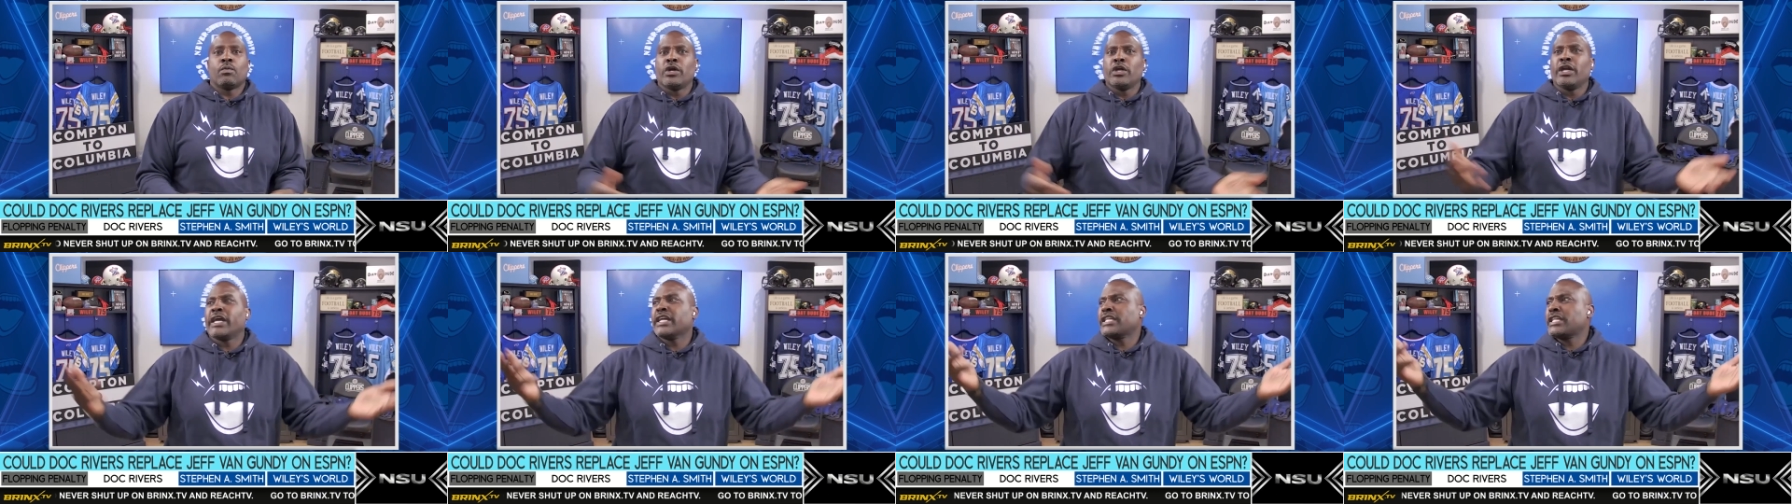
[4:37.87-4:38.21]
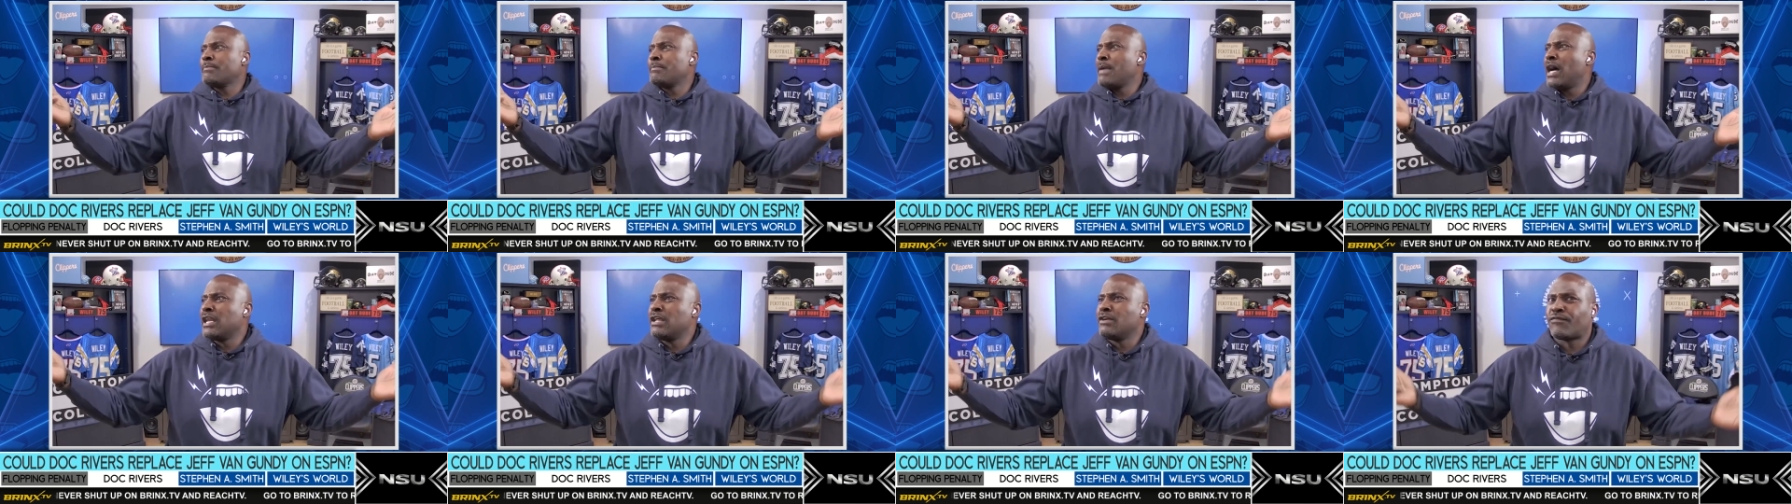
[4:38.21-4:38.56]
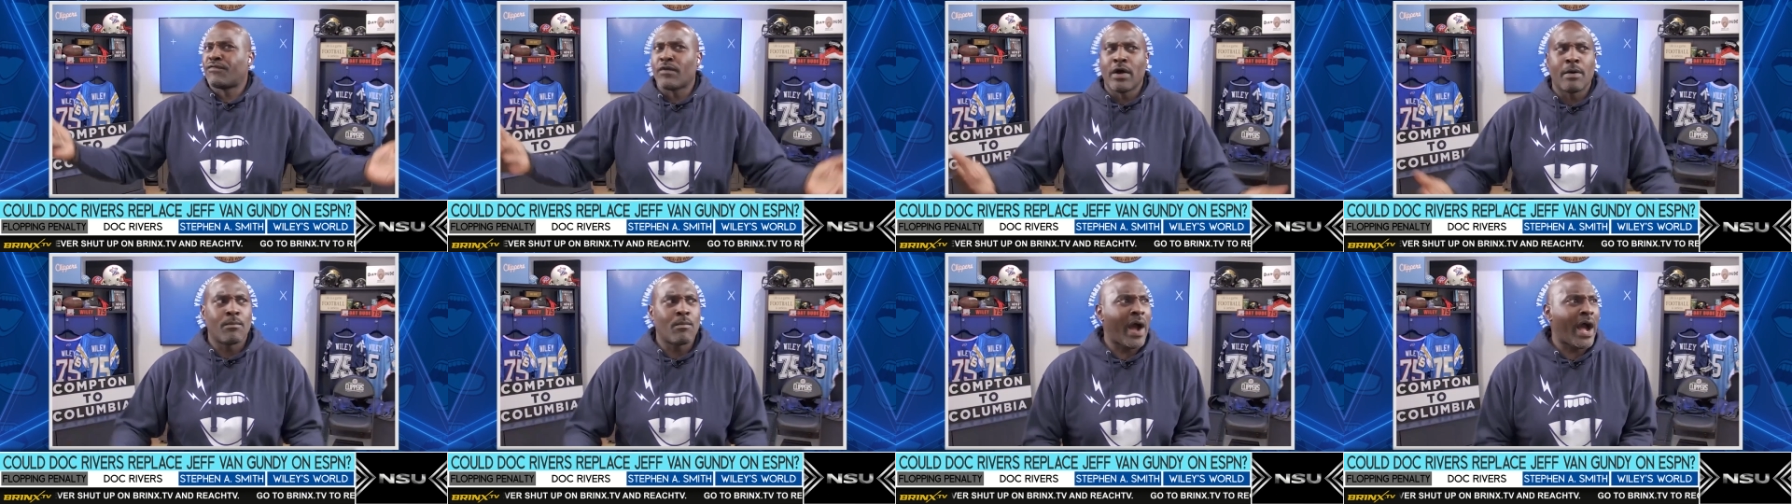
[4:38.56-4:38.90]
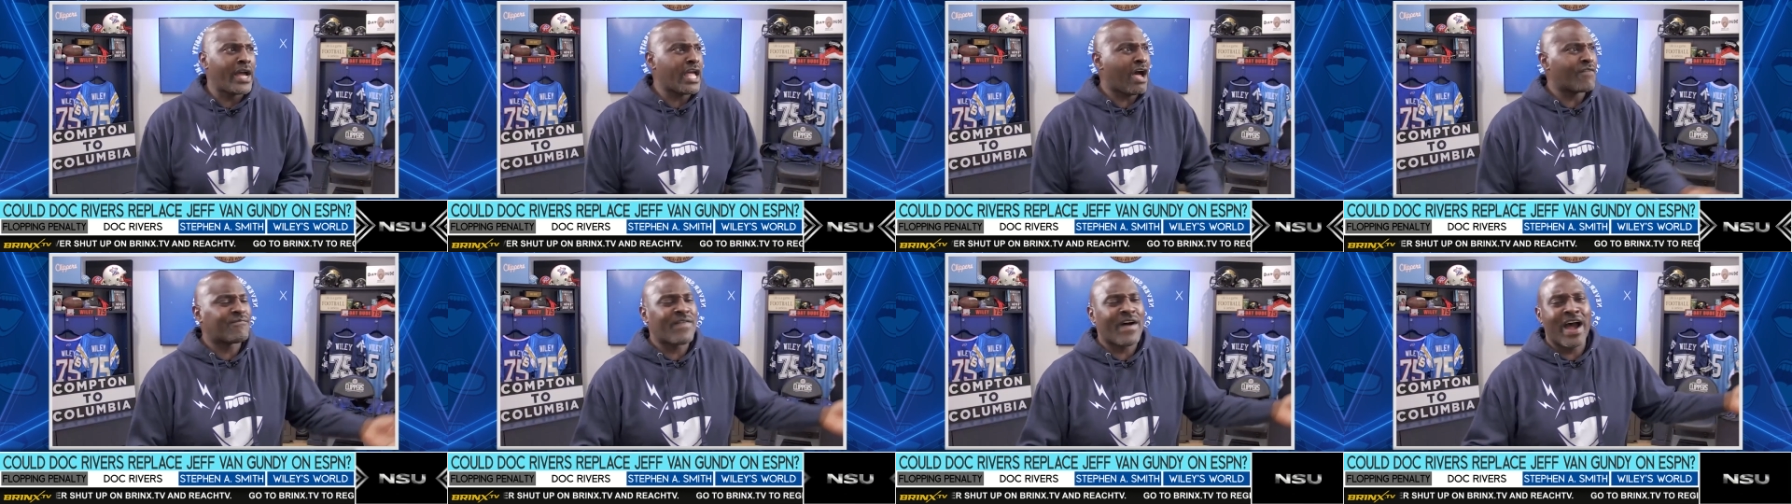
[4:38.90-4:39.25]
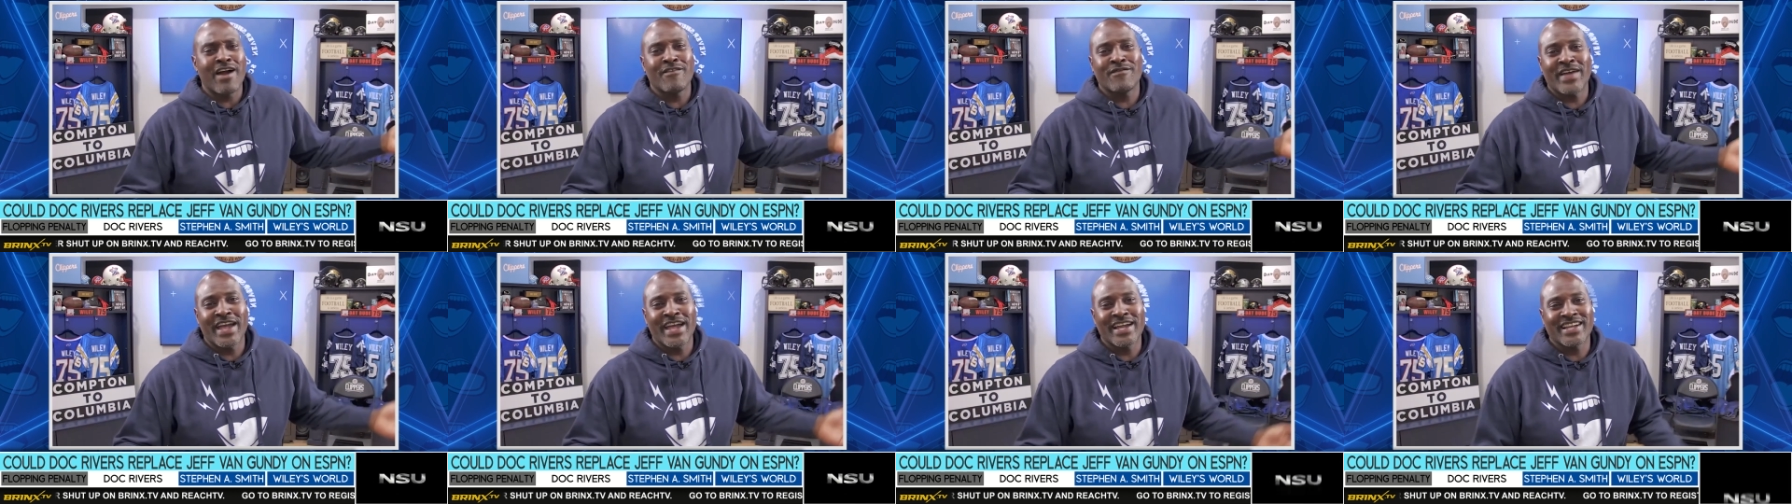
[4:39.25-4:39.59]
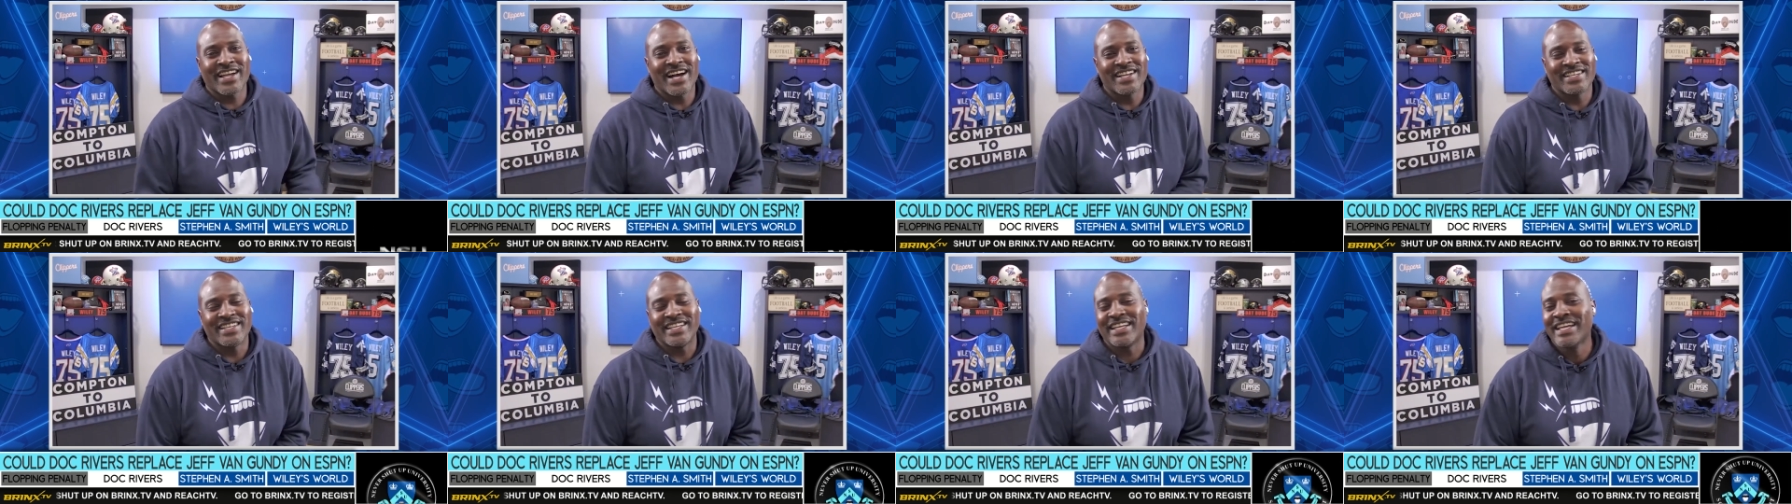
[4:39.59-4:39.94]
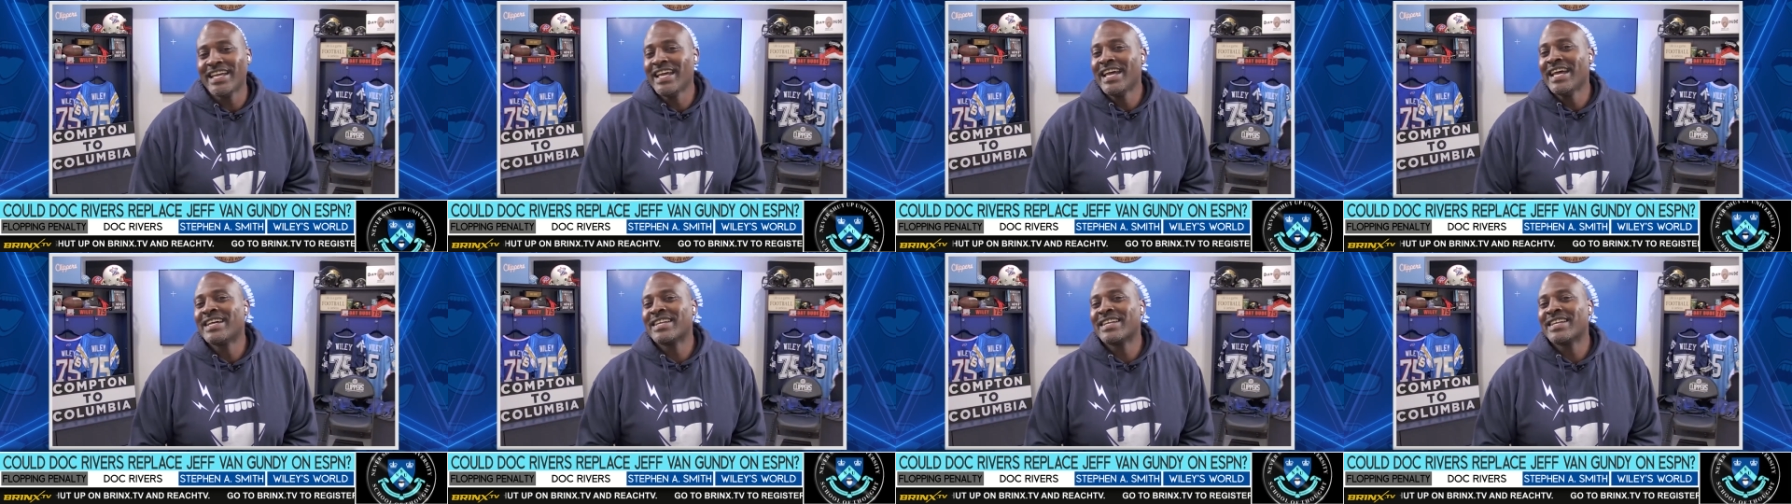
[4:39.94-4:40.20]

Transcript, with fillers: Where you get the money from? Why y'all fire Van Gundy?